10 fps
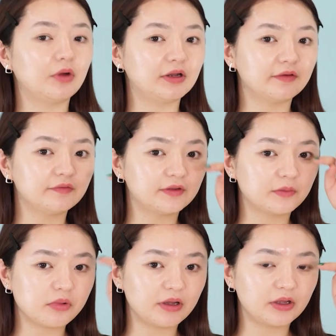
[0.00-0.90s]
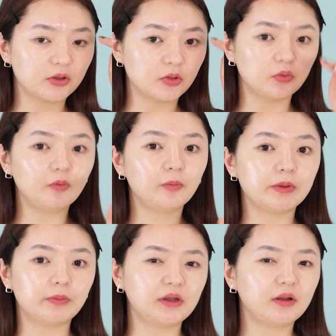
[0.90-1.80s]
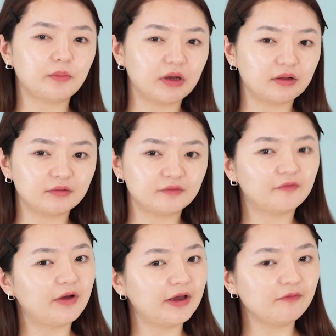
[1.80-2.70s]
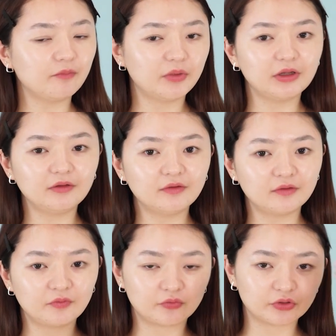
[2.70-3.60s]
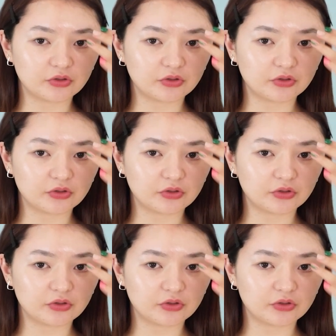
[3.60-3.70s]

Right after applying glue, we waited about 5 minutes for